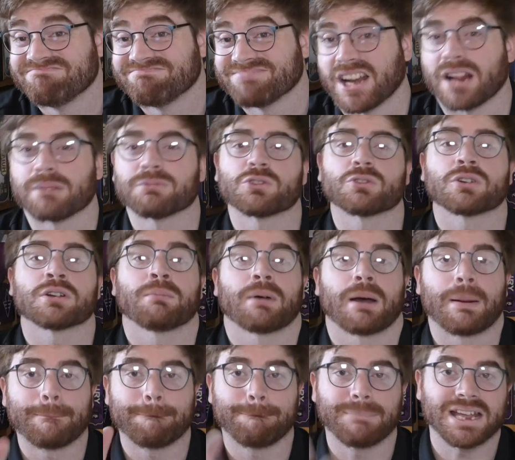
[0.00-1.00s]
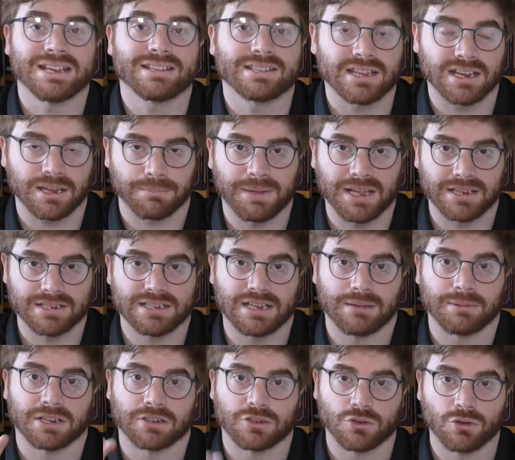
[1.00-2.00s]
And I'm talking about basic
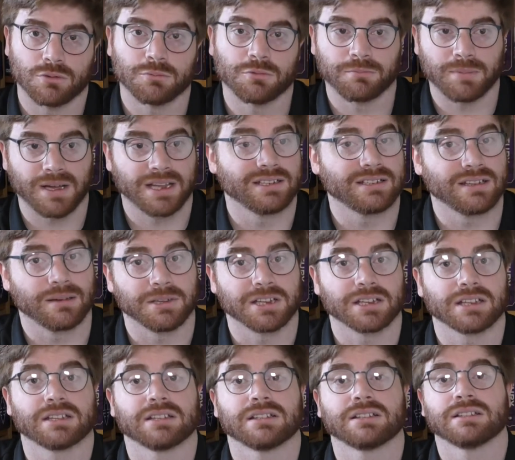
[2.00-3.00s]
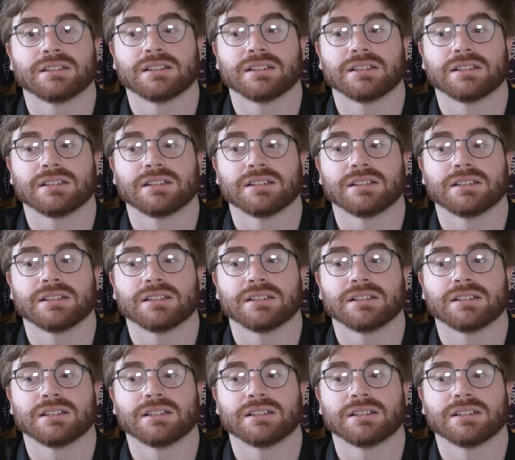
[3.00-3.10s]
Pandemic, normal Pandemic.